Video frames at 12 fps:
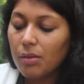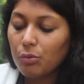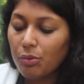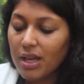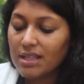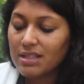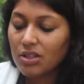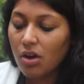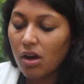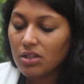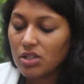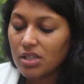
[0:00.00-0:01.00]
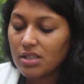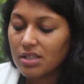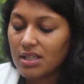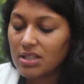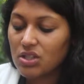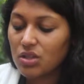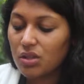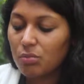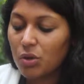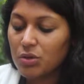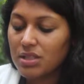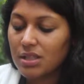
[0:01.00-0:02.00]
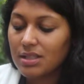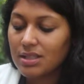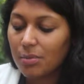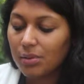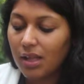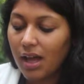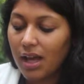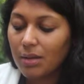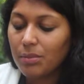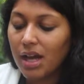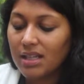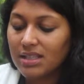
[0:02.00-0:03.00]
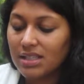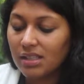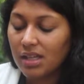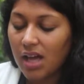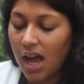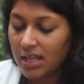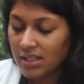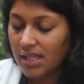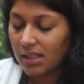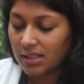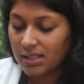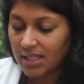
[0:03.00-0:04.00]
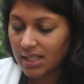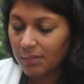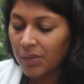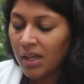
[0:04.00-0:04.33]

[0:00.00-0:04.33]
raised consciousness to the most sublime ideality.